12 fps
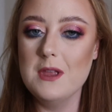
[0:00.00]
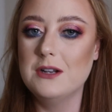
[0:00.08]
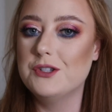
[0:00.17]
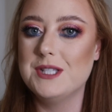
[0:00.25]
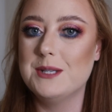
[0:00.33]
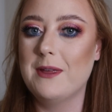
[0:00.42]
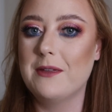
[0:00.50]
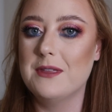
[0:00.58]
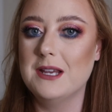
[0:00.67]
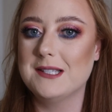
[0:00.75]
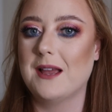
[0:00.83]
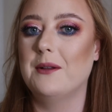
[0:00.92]
just to blend
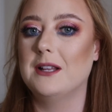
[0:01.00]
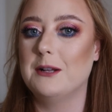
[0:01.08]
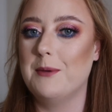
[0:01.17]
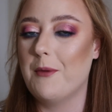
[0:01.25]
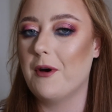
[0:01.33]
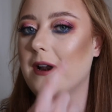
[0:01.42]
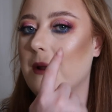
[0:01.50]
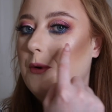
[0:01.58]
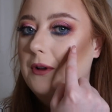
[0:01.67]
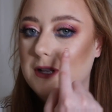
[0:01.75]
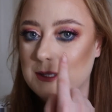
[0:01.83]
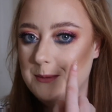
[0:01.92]
things out a little bit more, and I
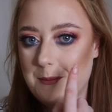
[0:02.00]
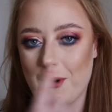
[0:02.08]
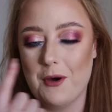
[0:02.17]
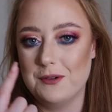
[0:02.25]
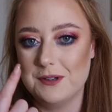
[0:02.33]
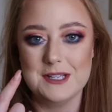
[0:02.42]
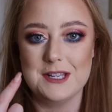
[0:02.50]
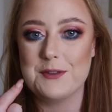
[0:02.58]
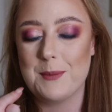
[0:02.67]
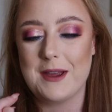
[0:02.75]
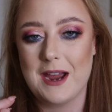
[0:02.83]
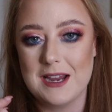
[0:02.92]
put a little bit more
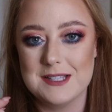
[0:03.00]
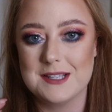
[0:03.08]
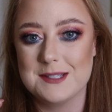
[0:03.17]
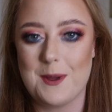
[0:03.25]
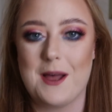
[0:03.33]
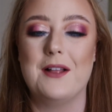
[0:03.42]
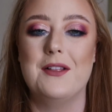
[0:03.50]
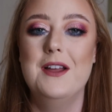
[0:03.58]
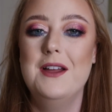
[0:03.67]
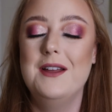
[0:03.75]
underneath my eyes as well.